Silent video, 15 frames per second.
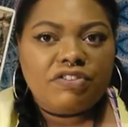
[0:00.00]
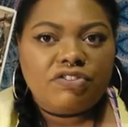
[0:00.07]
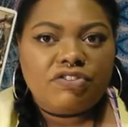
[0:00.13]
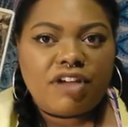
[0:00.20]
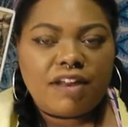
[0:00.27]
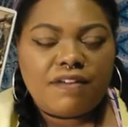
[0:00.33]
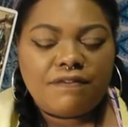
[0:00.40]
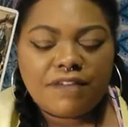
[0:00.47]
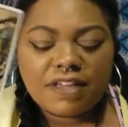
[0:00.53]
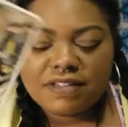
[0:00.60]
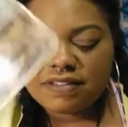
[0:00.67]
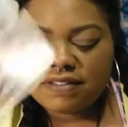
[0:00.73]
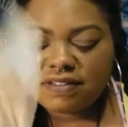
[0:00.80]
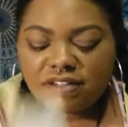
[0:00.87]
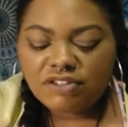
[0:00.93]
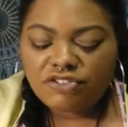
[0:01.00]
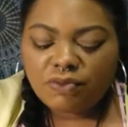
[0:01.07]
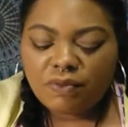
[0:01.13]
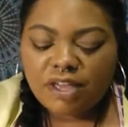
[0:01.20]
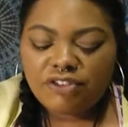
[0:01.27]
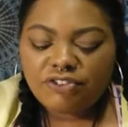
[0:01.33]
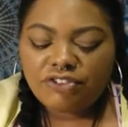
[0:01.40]
to try to fix the
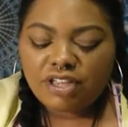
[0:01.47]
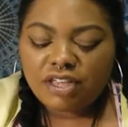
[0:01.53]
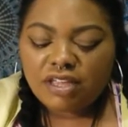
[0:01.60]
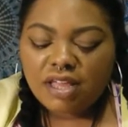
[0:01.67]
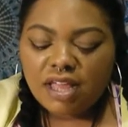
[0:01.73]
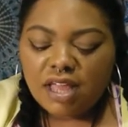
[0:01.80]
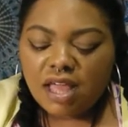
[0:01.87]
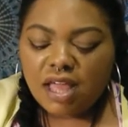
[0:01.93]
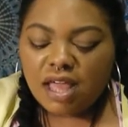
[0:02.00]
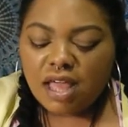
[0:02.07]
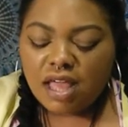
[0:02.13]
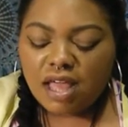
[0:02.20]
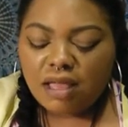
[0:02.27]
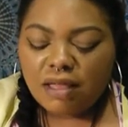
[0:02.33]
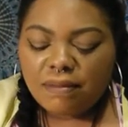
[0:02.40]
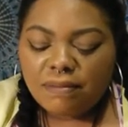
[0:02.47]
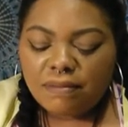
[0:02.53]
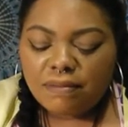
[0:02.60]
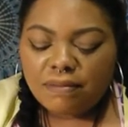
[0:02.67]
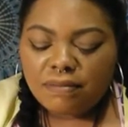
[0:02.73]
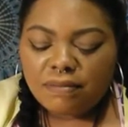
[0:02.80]
situation. Um,